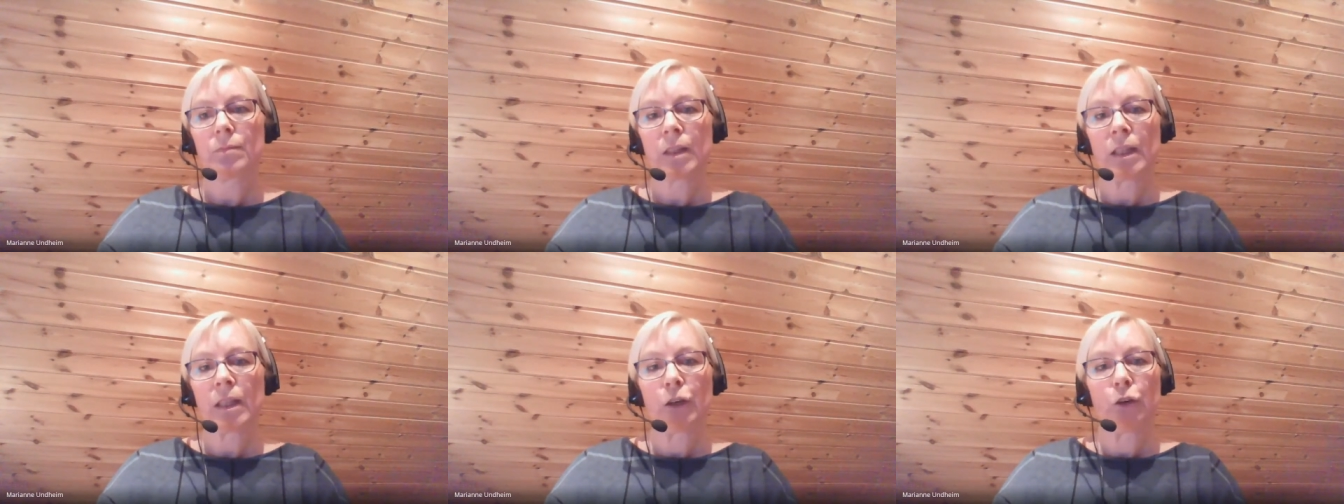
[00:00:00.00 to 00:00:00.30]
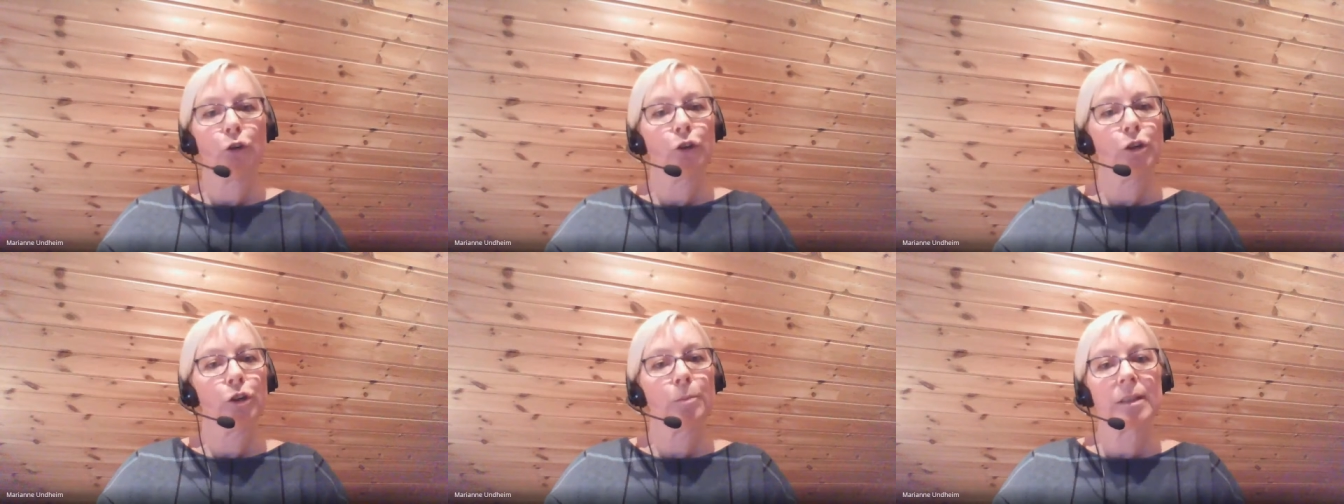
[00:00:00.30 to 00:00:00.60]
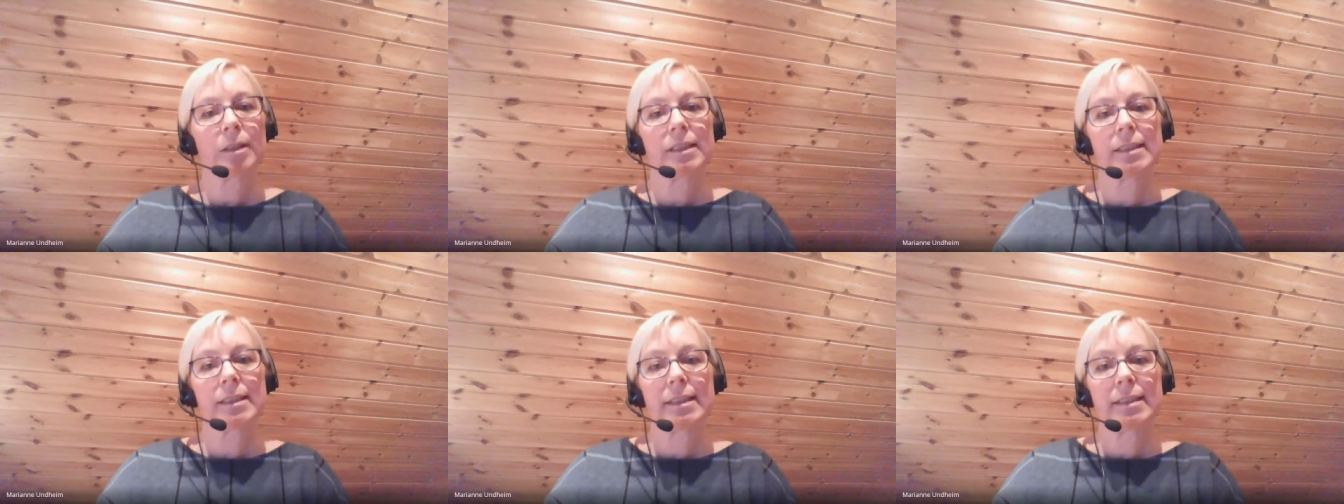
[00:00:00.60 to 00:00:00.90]
All
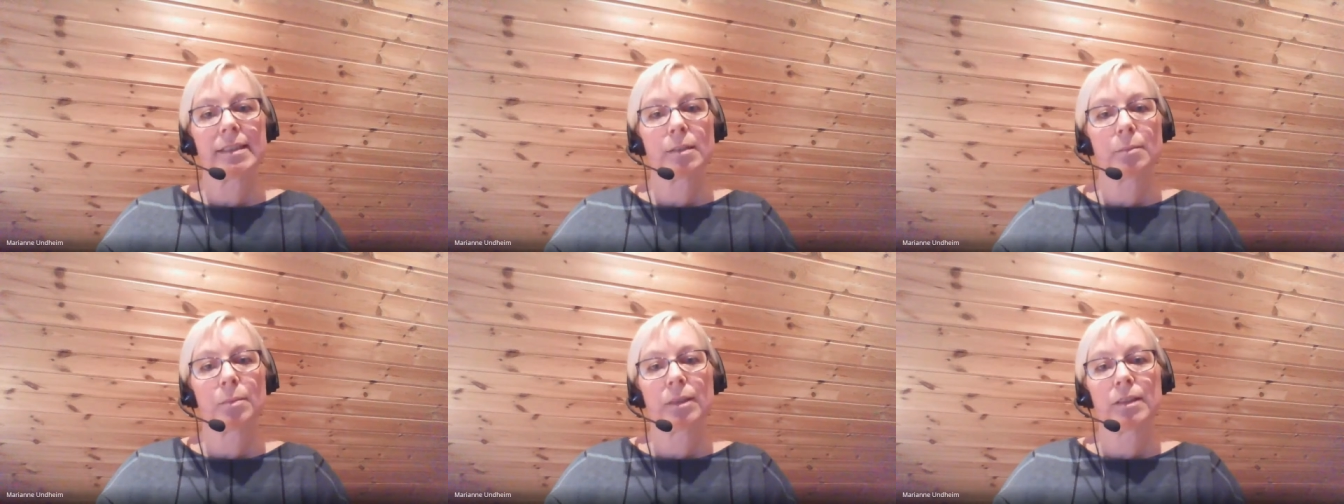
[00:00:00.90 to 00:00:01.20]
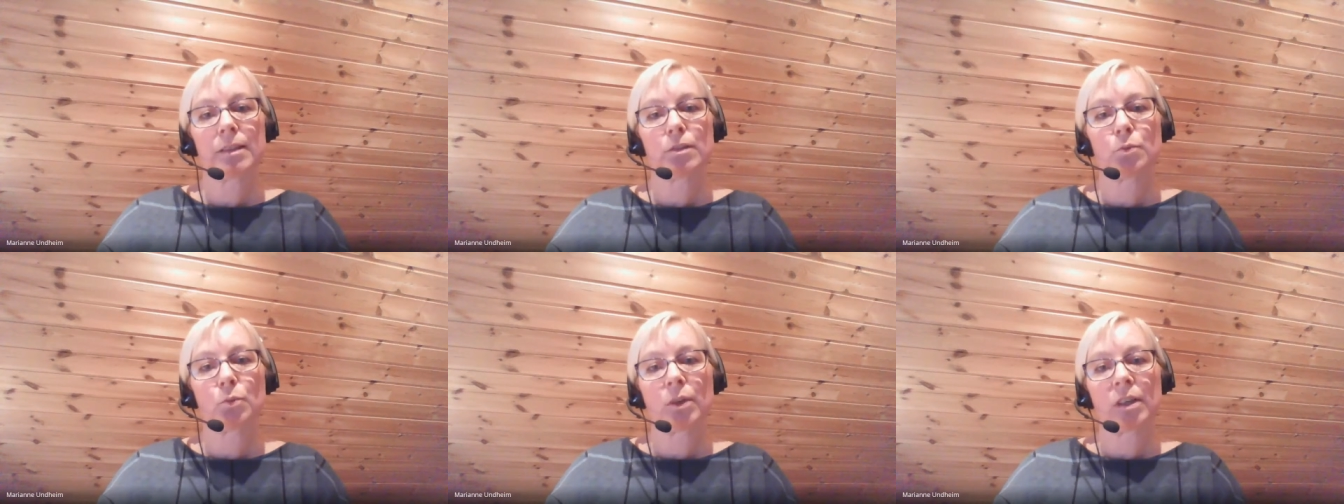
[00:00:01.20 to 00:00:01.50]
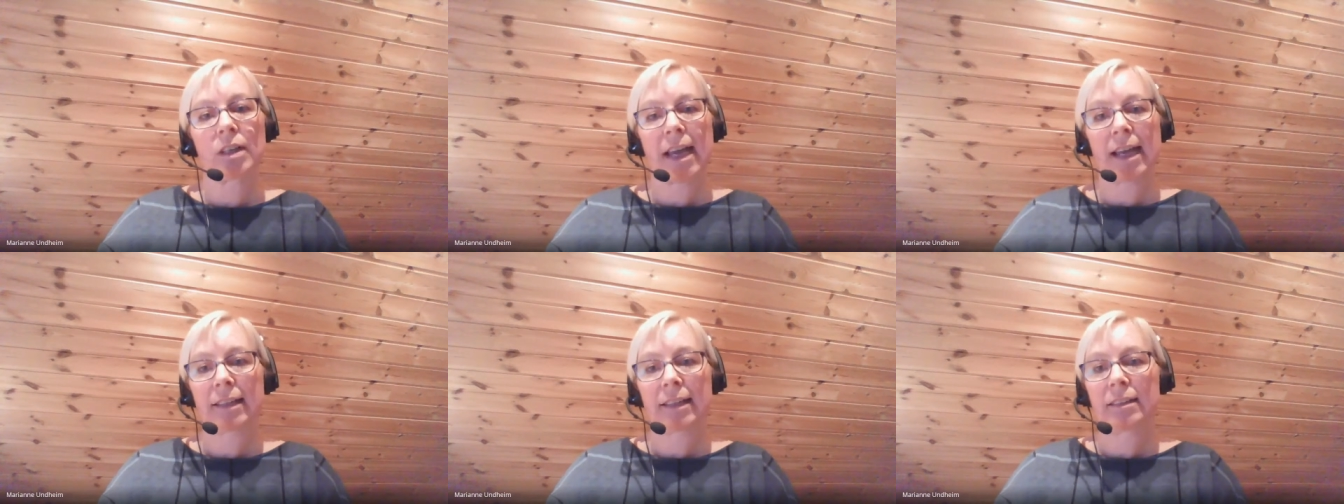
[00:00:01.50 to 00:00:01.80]
participants
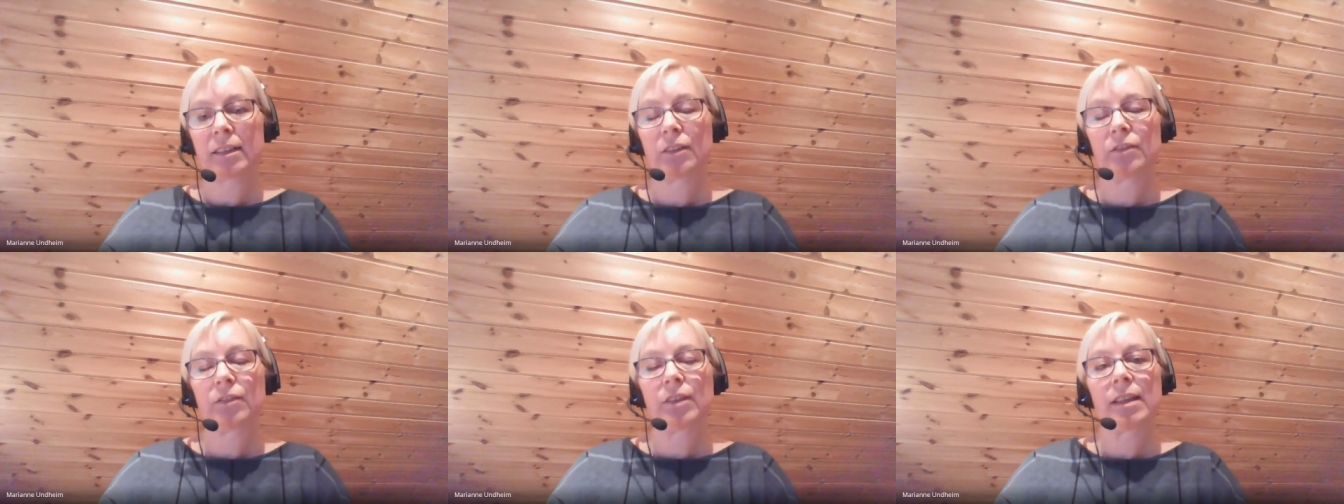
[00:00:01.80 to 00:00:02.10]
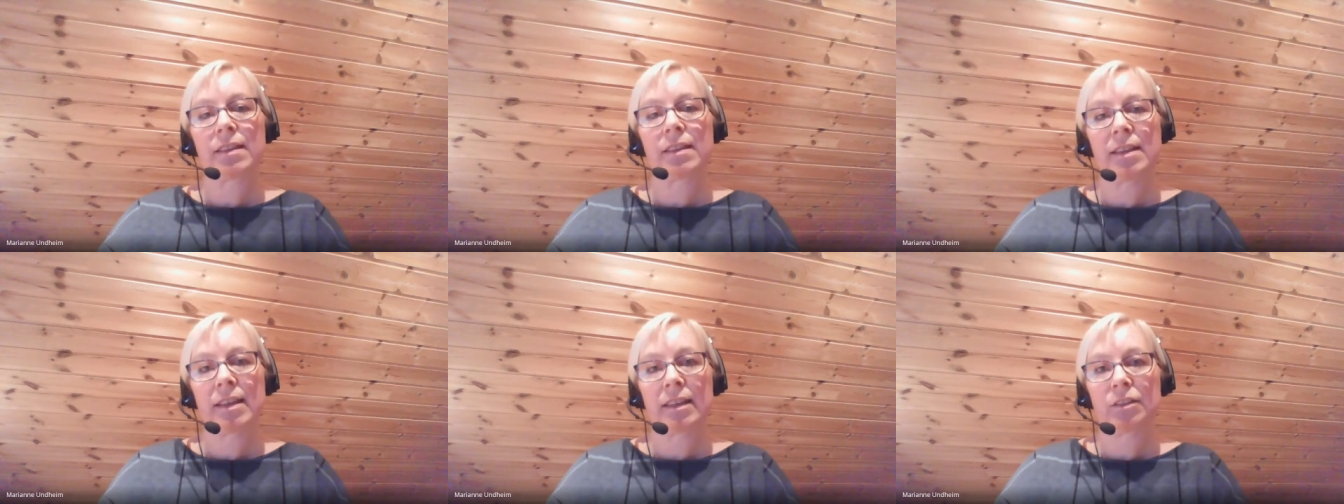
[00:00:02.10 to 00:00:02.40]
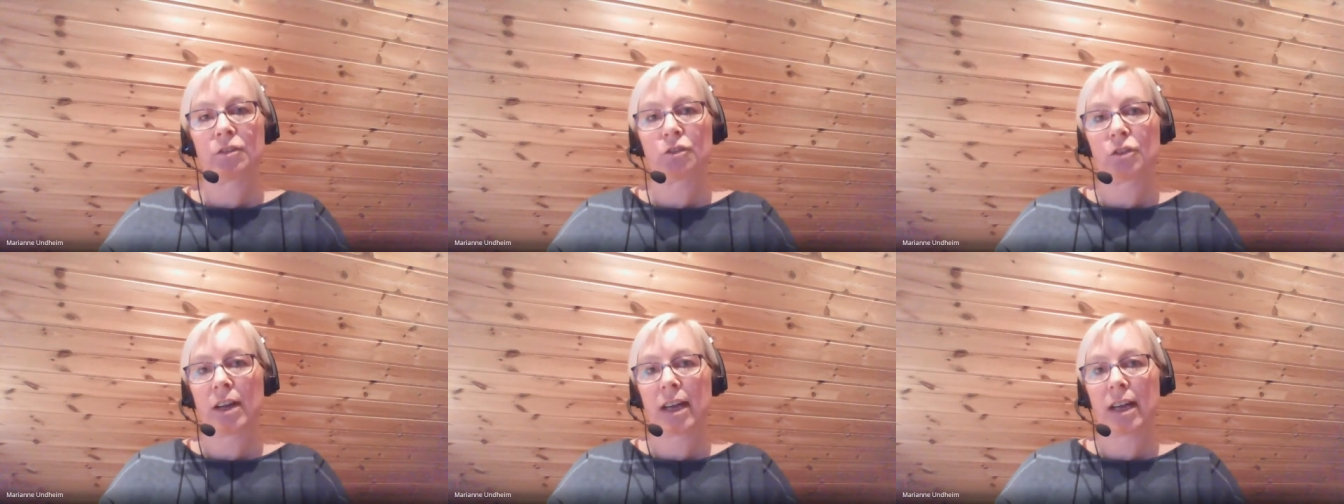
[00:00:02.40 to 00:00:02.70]
were active in the
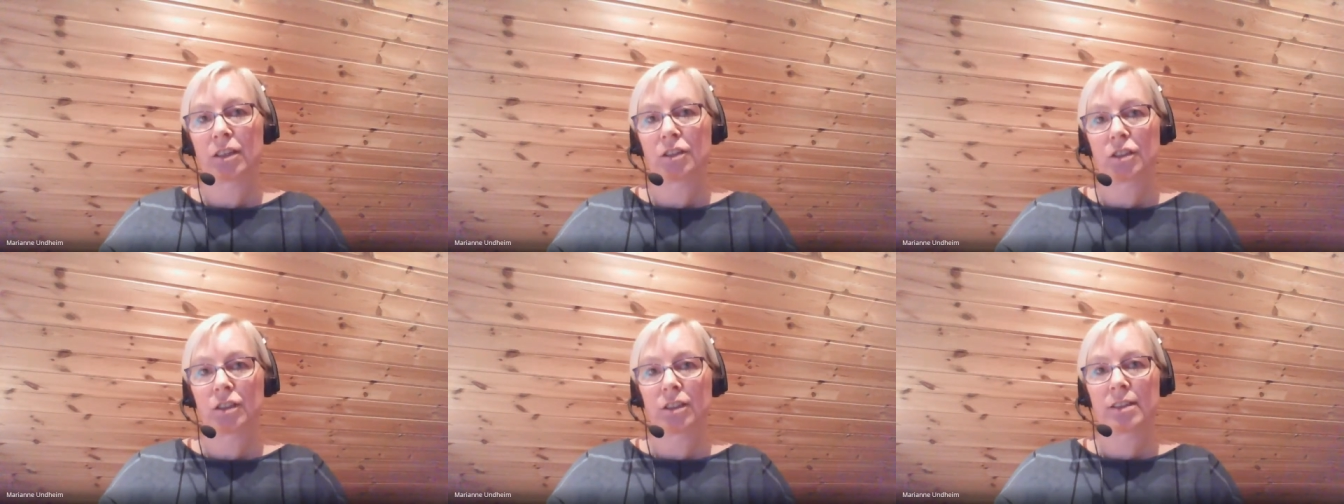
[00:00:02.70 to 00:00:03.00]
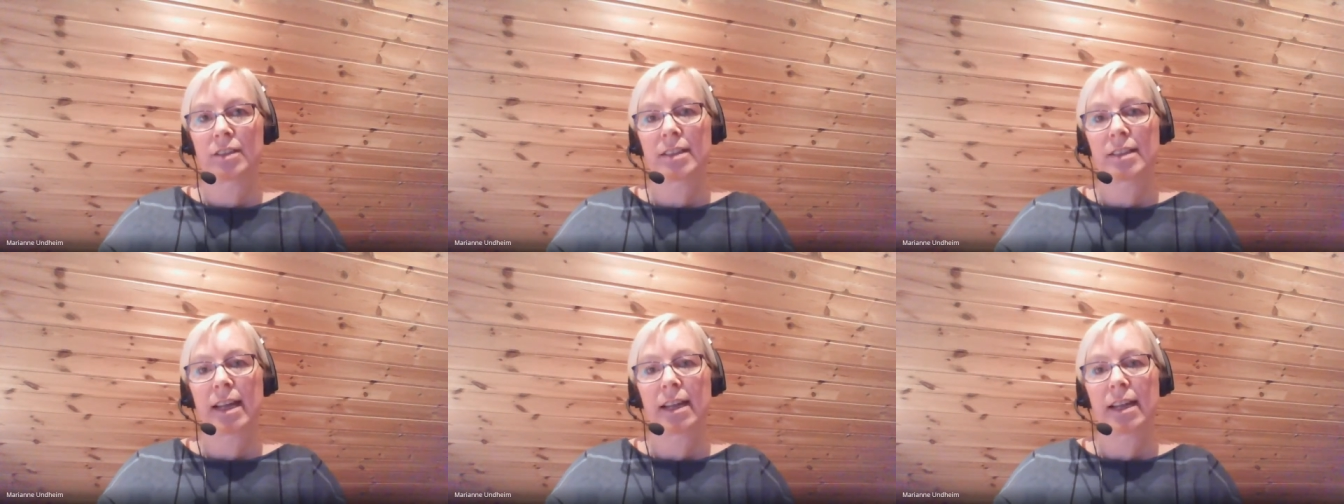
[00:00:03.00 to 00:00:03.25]
interactions